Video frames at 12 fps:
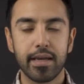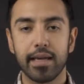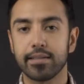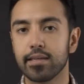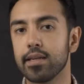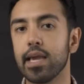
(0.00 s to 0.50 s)

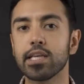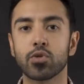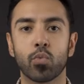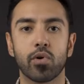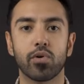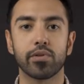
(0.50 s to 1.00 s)
In today's
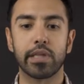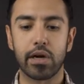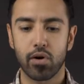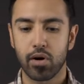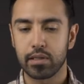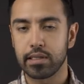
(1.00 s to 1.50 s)
world,
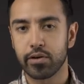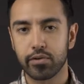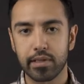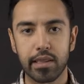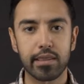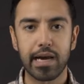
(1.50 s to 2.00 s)
there are
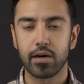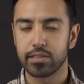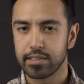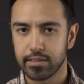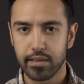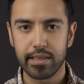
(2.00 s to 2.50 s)
literally thousands